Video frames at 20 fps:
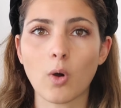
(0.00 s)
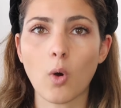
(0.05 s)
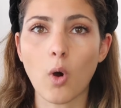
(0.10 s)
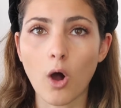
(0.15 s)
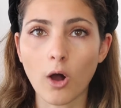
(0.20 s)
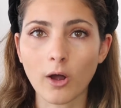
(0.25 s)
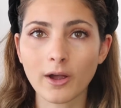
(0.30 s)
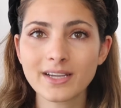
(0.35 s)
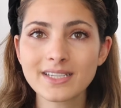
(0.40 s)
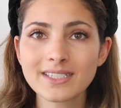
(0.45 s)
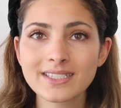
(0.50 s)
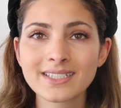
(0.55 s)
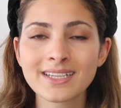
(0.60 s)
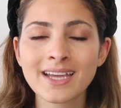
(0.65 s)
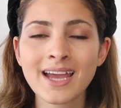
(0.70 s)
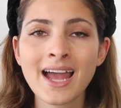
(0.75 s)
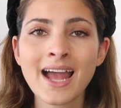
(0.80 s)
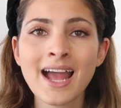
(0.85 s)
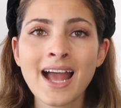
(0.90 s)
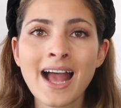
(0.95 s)
August.
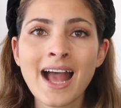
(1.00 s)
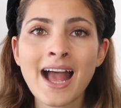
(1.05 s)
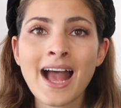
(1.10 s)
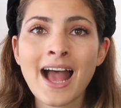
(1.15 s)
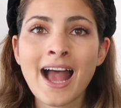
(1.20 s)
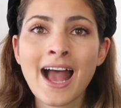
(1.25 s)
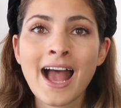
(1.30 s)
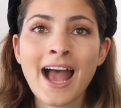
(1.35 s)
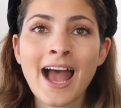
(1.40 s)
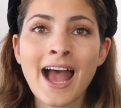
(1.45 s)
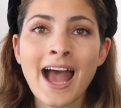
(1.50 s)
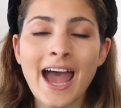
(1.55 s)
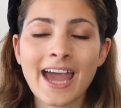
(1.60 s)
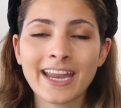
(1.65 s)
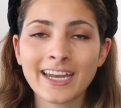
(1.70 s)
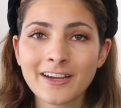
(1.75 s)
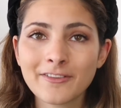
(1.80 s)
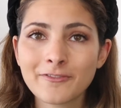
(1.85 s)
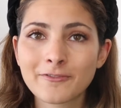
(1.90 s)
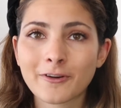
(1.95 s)

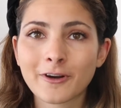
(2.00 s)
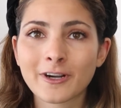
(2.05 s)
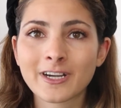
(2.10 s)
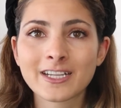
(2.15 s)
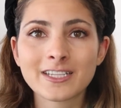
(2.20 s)
And I've worn